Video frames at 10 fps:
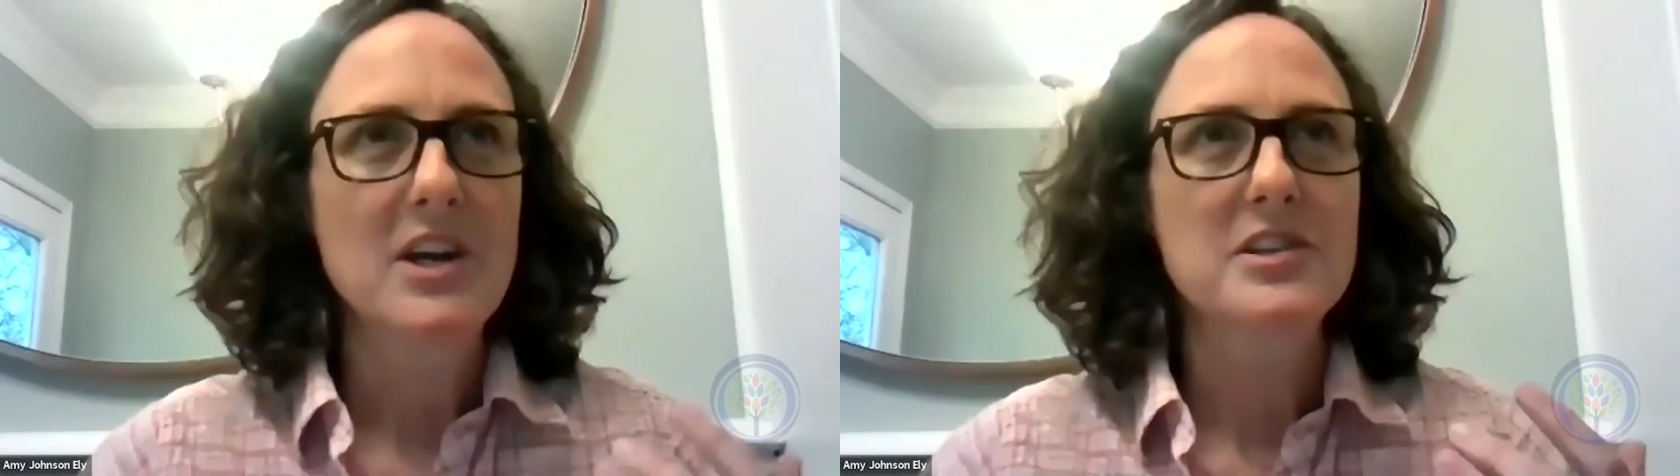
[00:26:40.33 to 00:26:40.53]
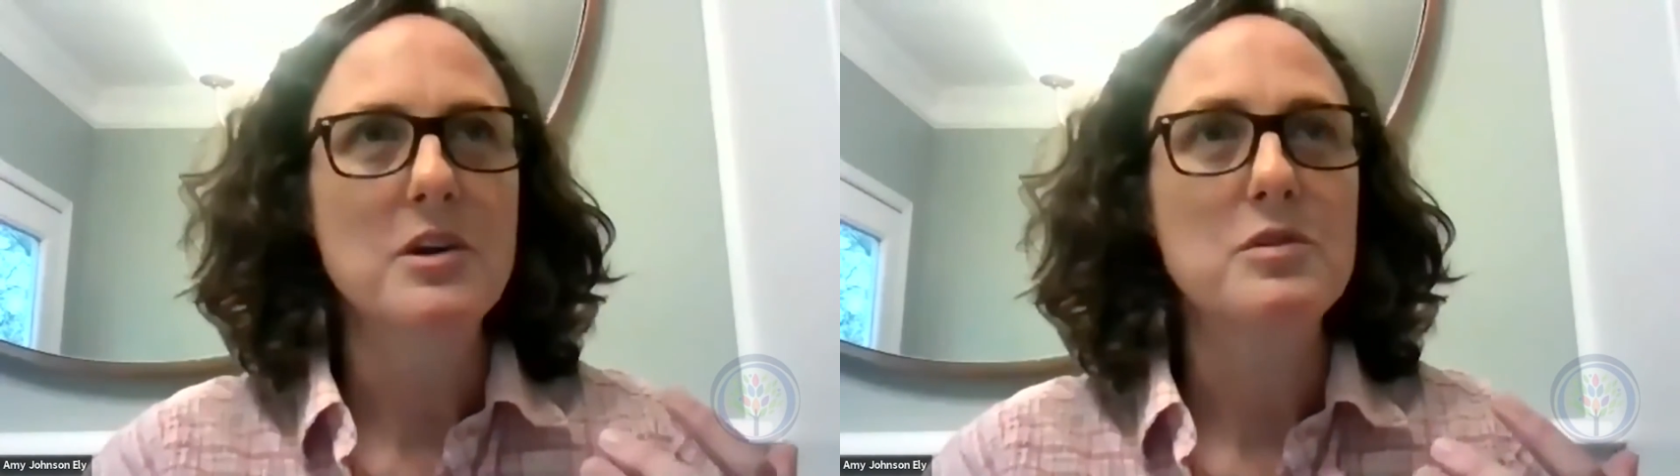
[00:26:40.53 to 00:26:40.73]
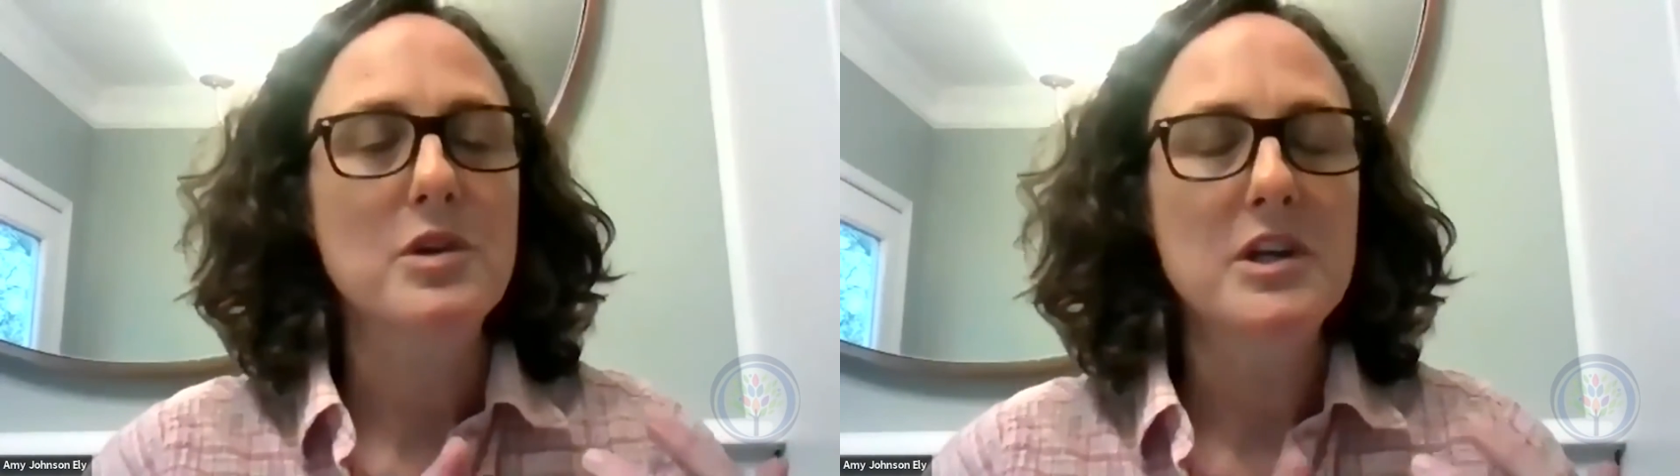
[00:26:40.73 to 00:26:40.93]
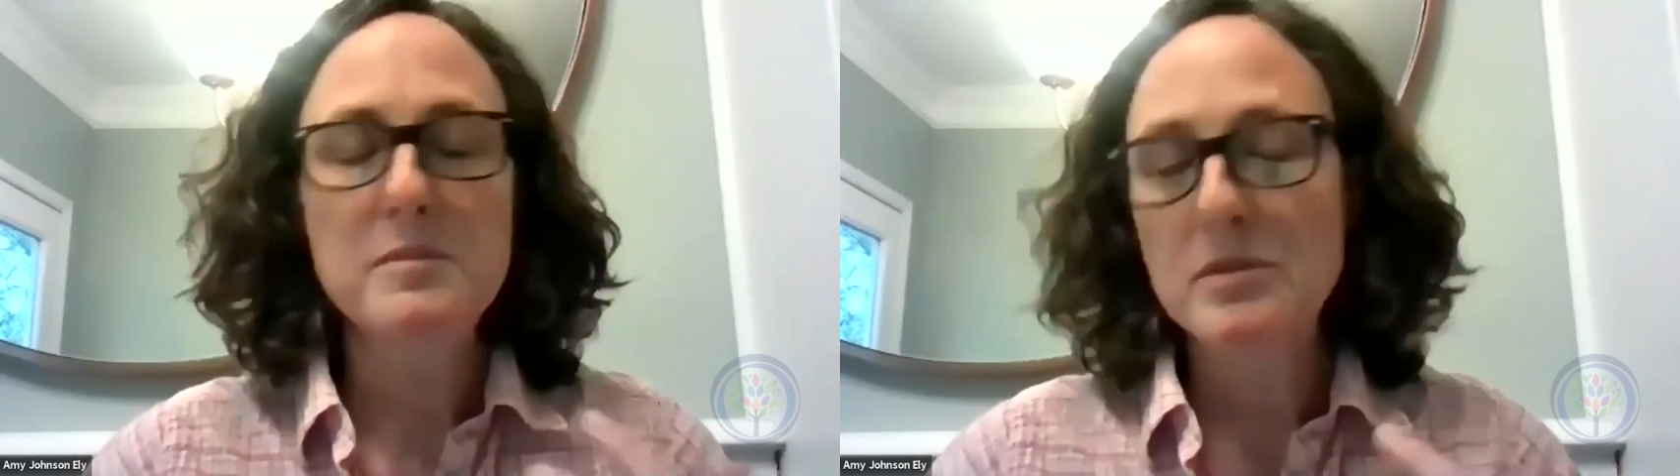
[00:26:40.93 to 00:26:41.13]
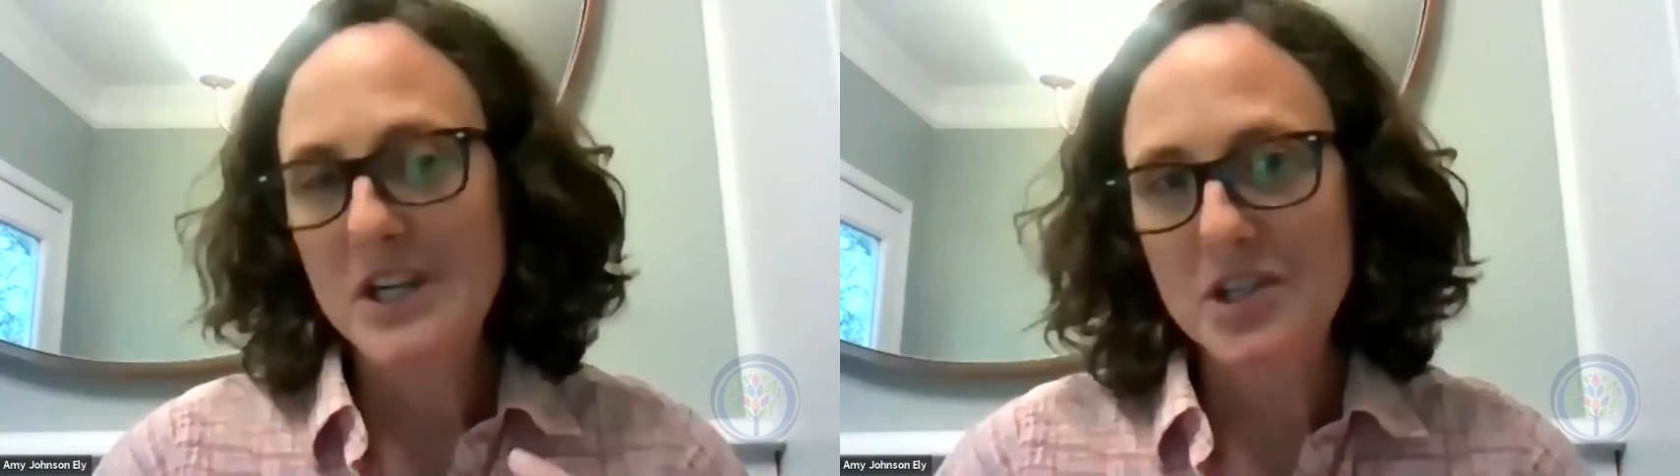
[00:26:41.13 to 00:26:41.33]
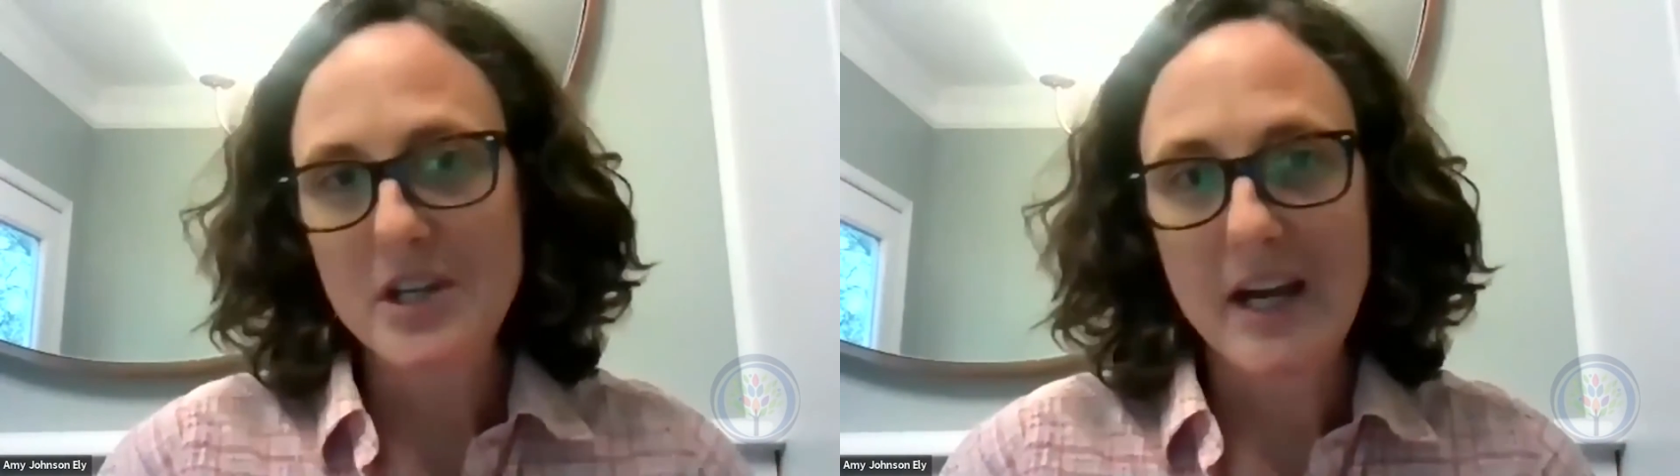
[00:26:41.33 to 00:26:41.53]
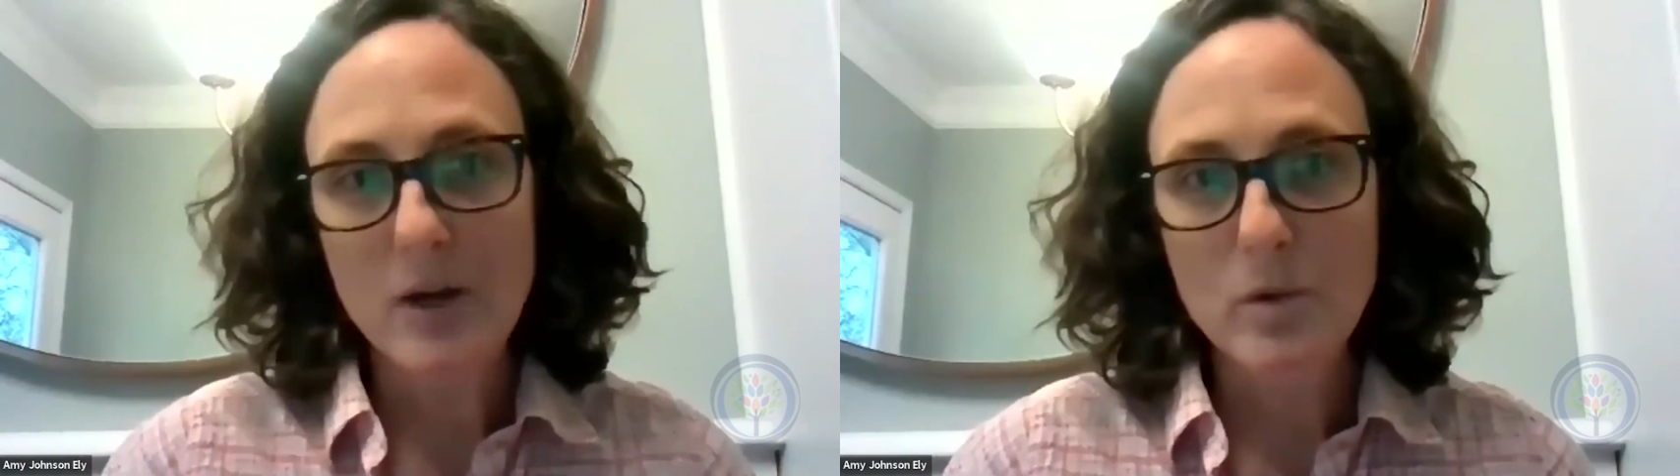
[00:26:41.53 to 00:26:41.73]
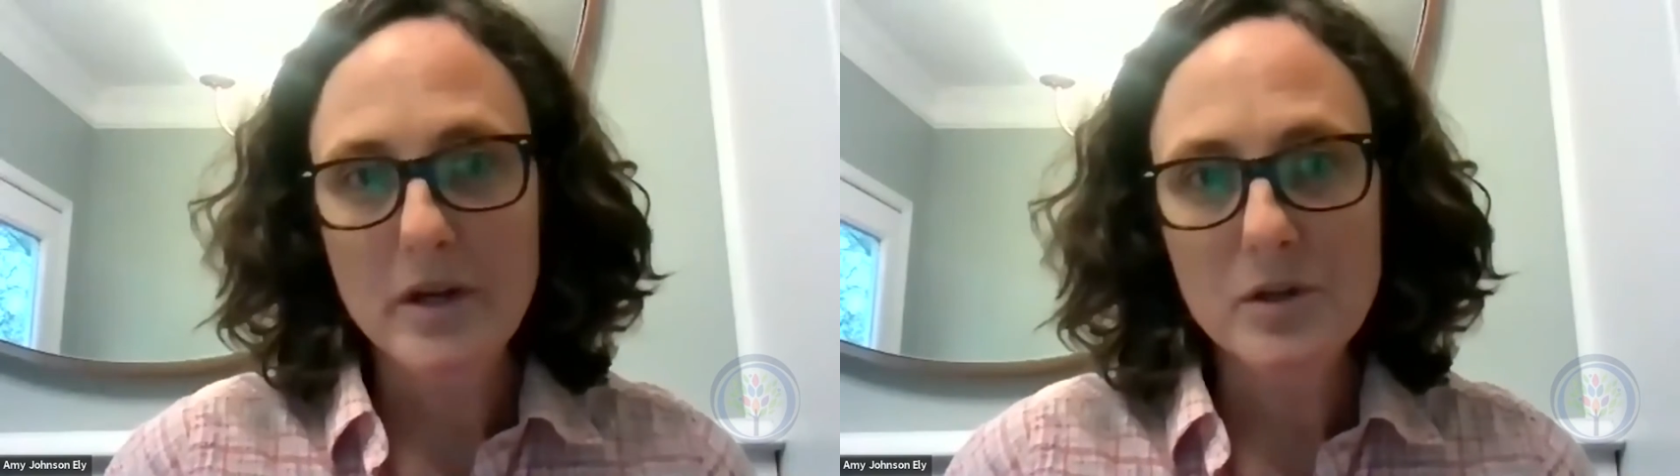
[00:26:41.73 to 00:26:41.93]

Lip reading: So transportation equity